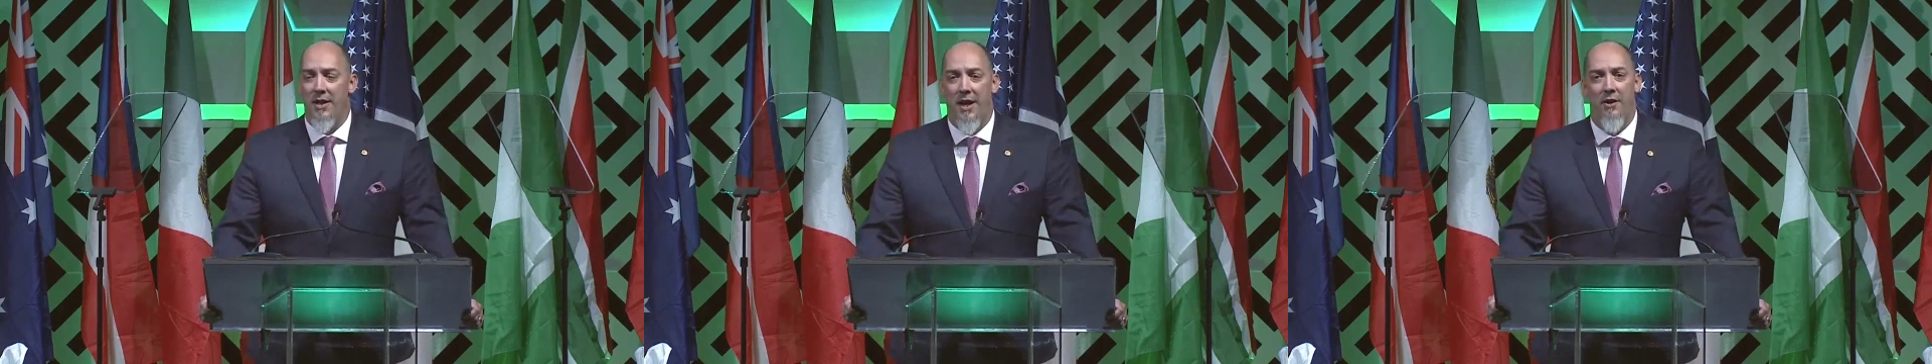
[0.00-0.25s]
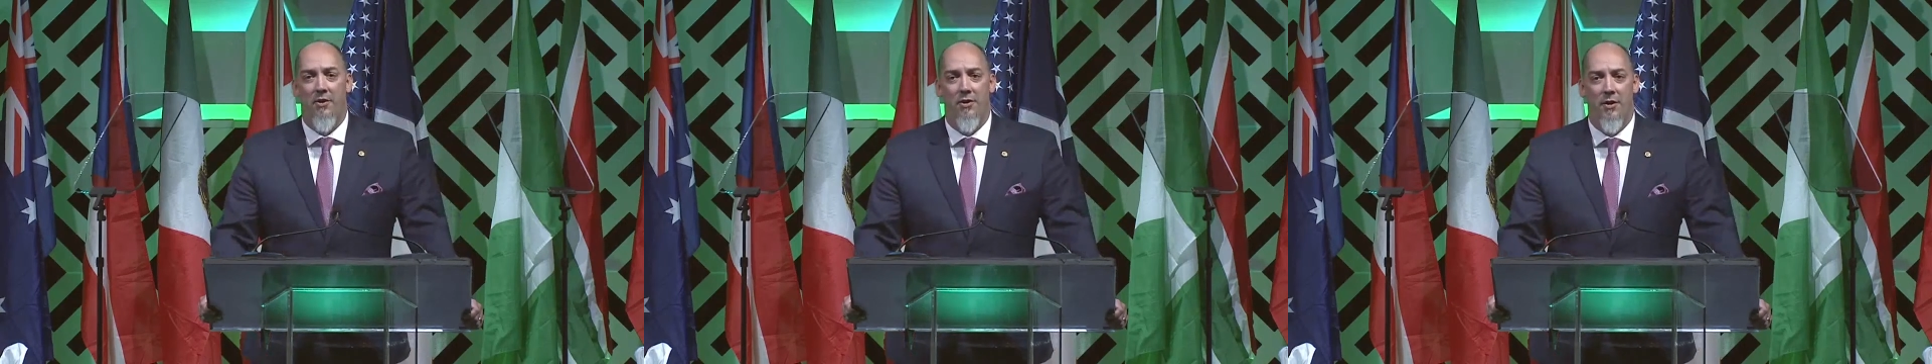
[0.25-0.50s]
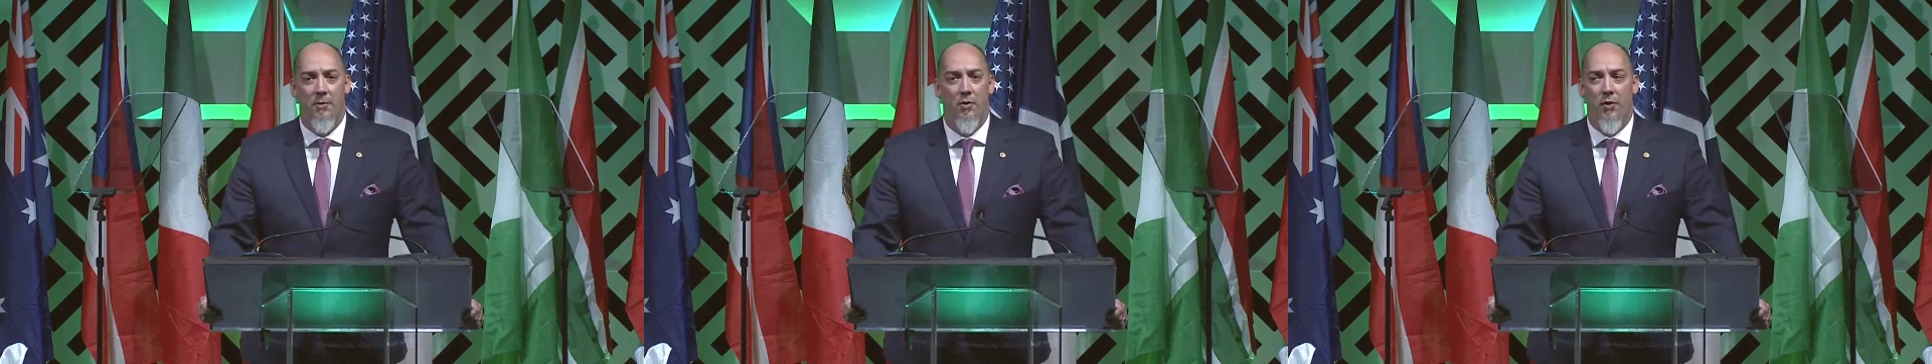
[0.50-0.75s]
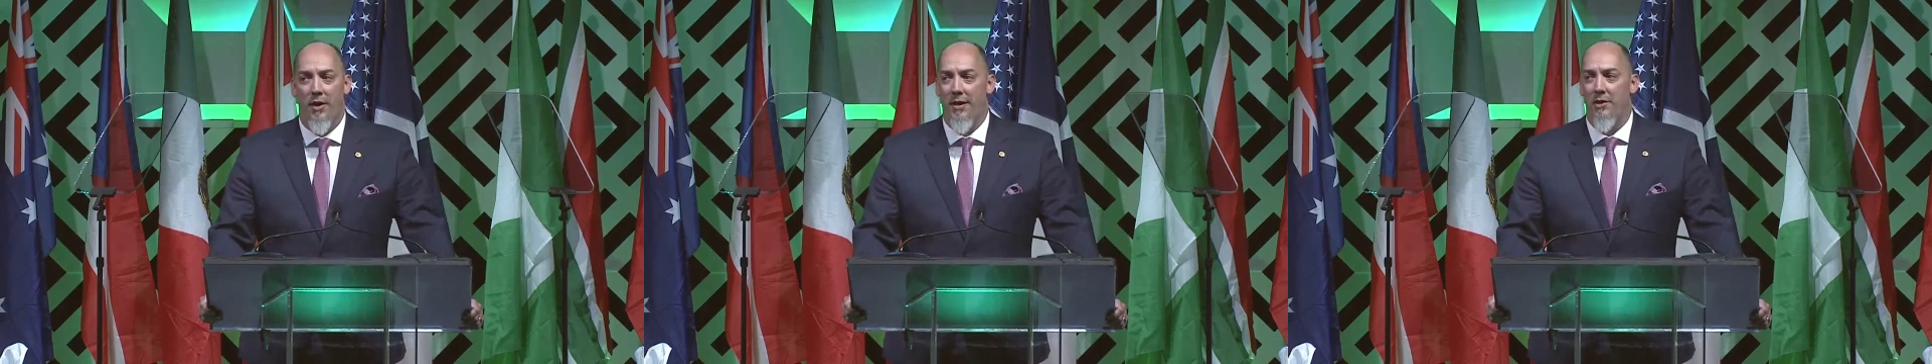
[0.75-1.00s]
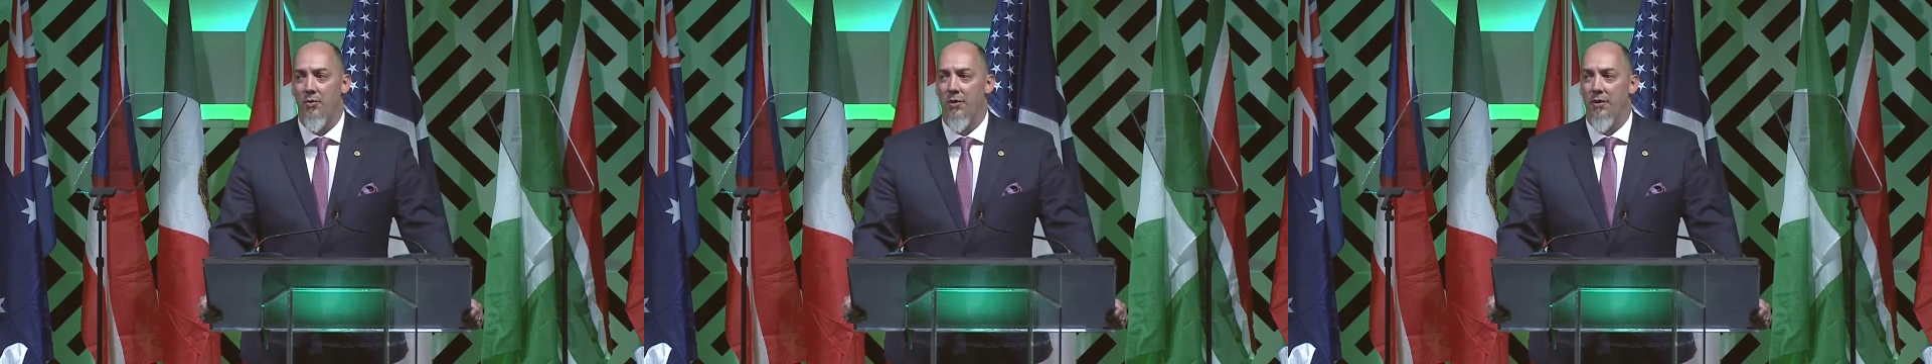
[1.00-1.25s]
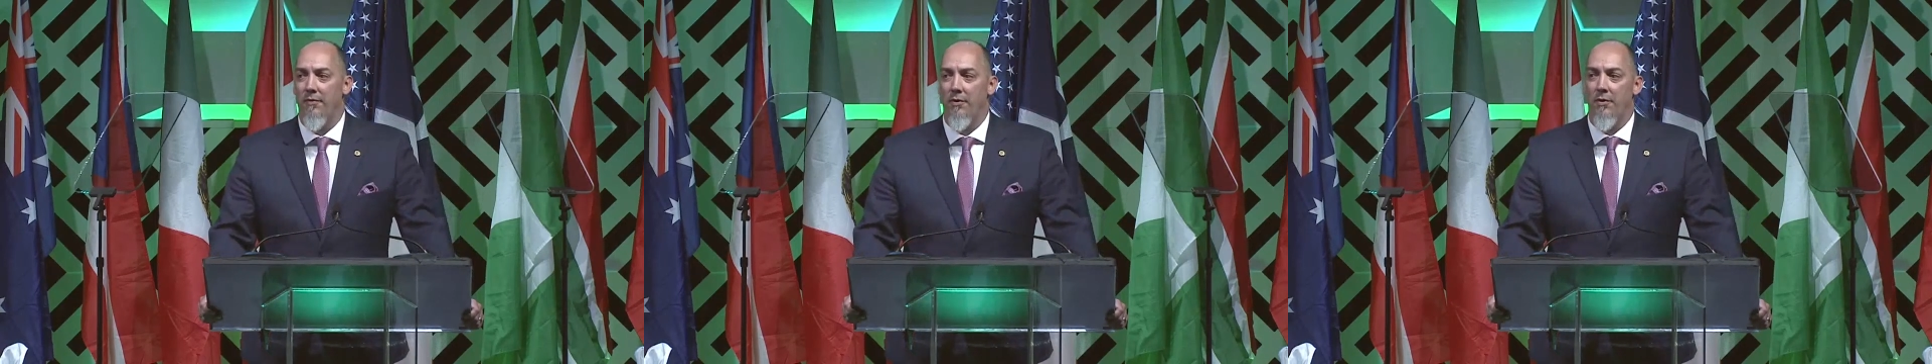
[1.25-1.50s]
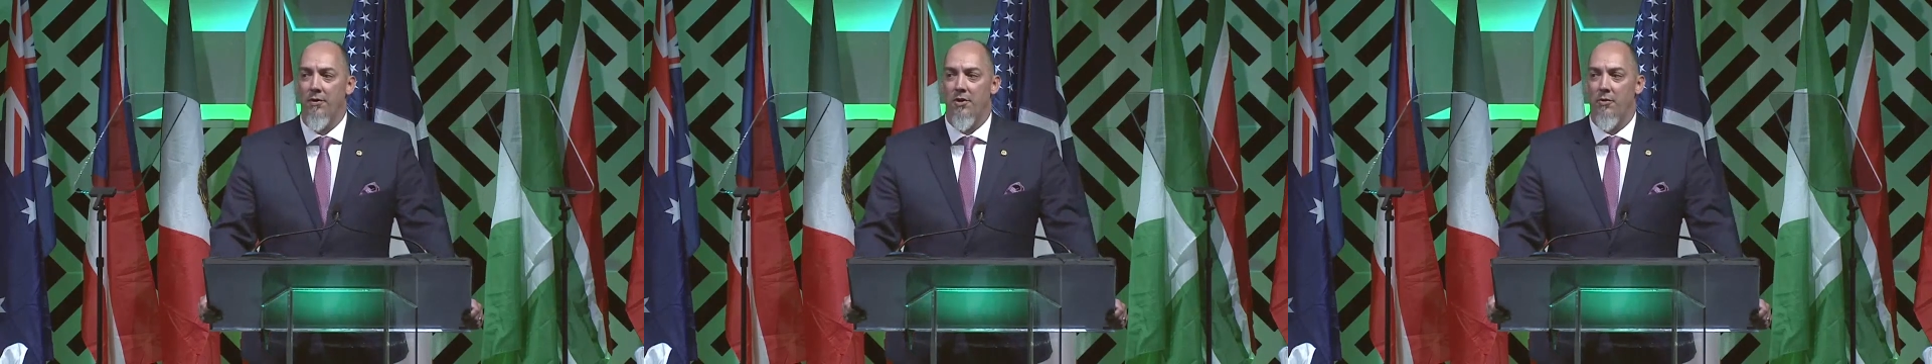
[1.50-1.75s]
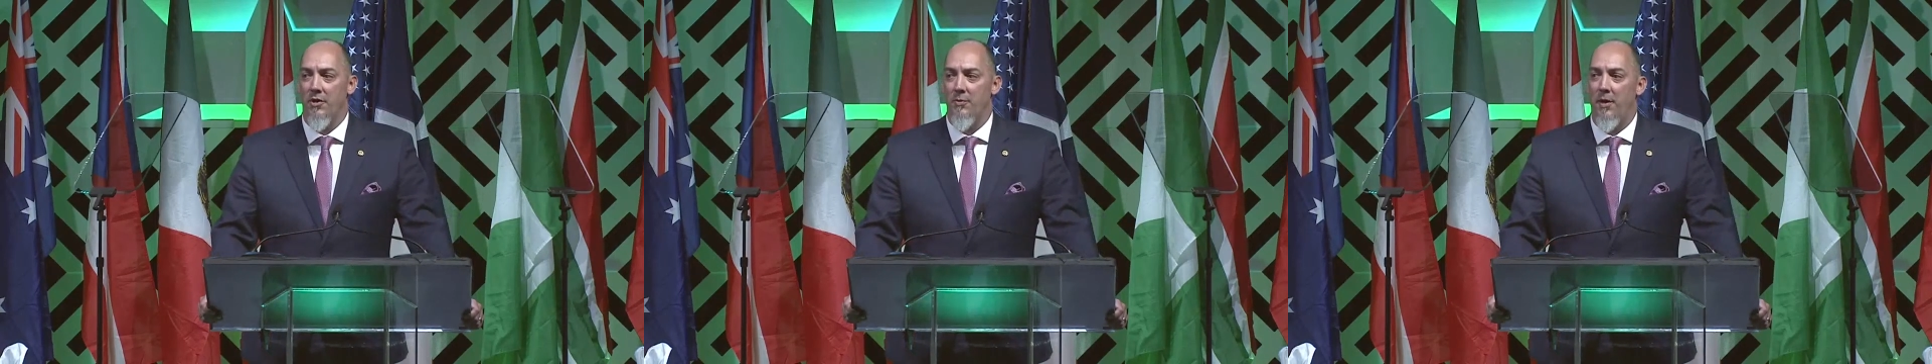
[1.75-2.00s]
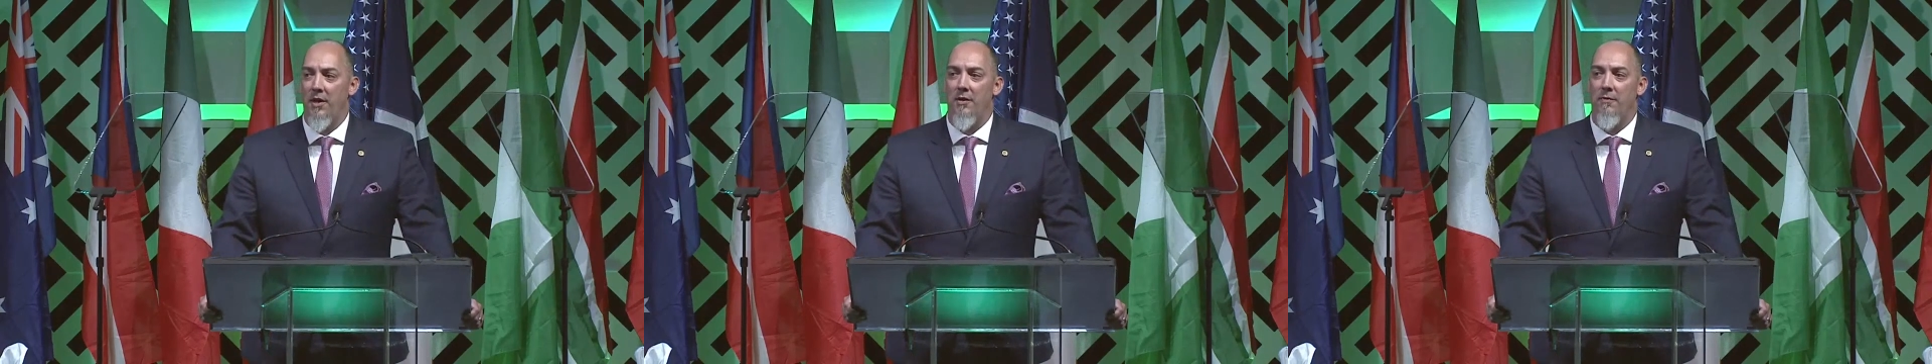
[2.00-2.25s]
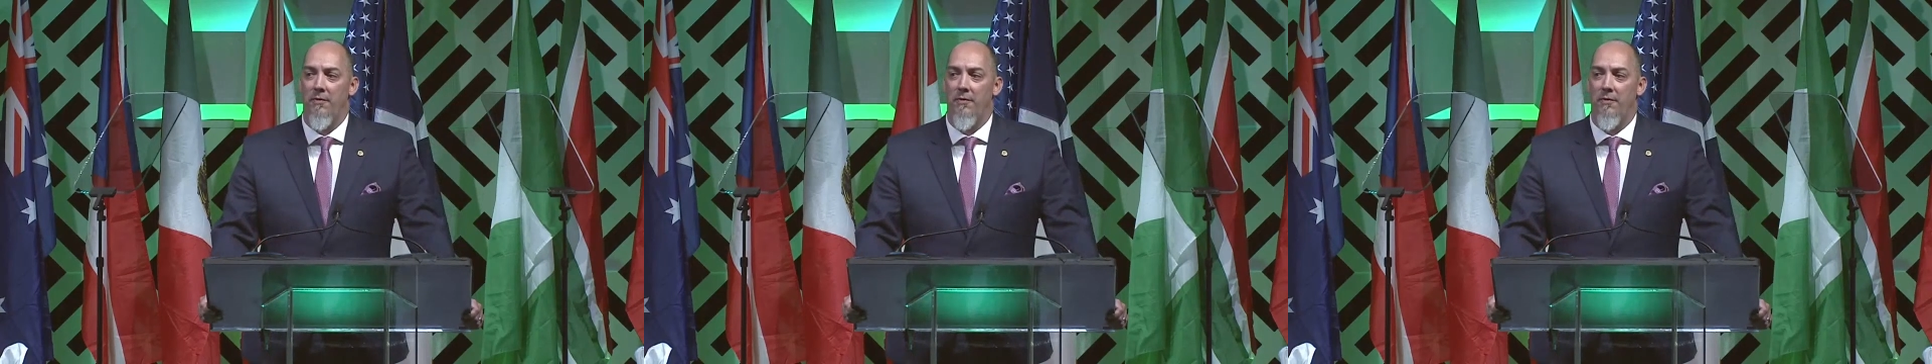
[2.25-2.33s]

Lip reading: IRWA to influence our respective